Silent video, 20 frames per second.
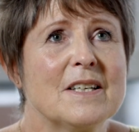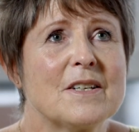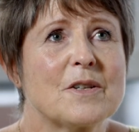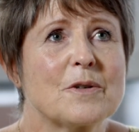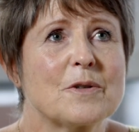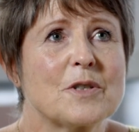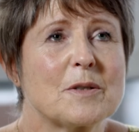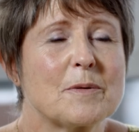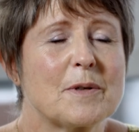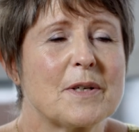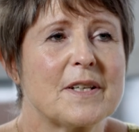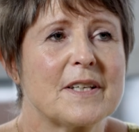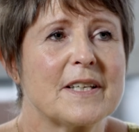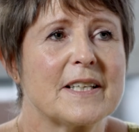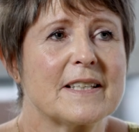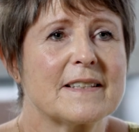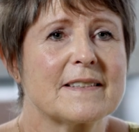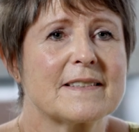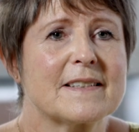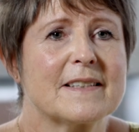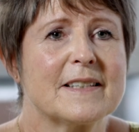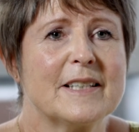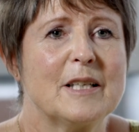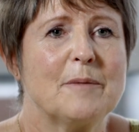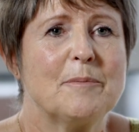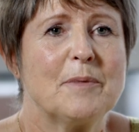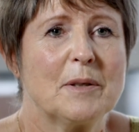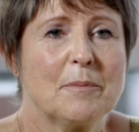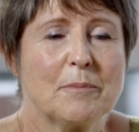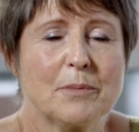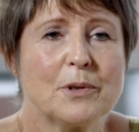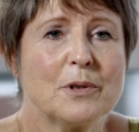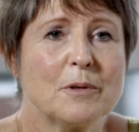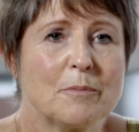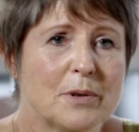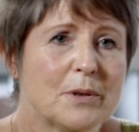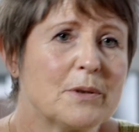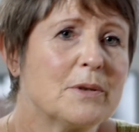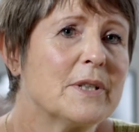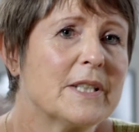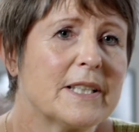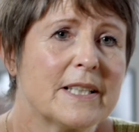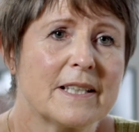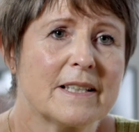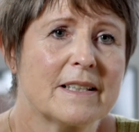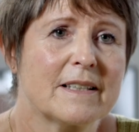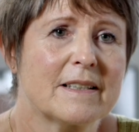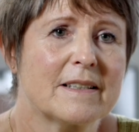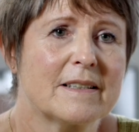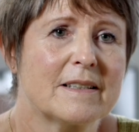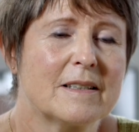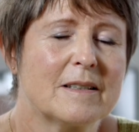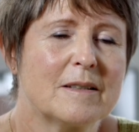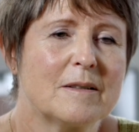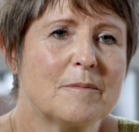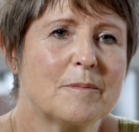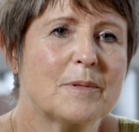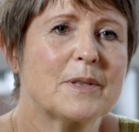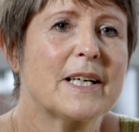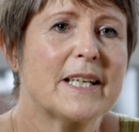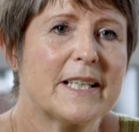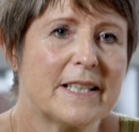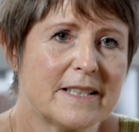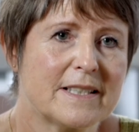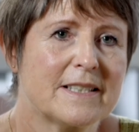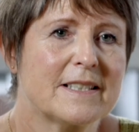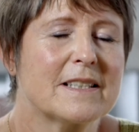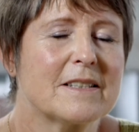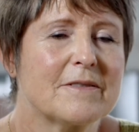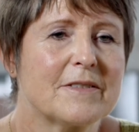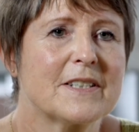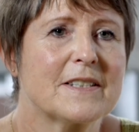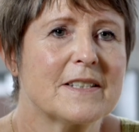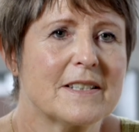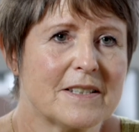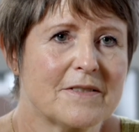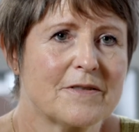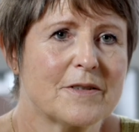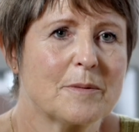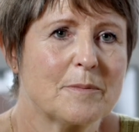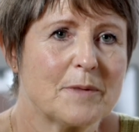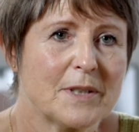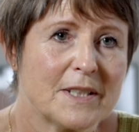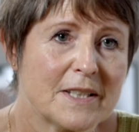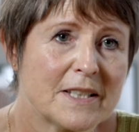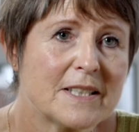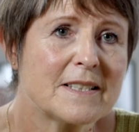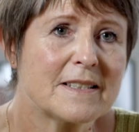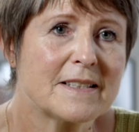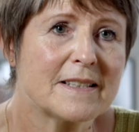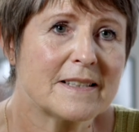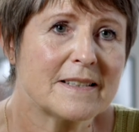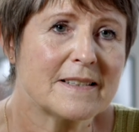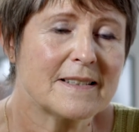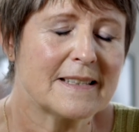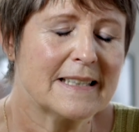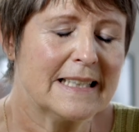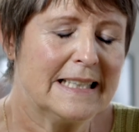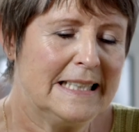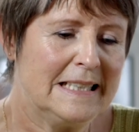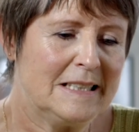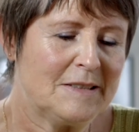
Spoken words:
Those were things that he'd been poo-pooing prior to the visits from the nurses,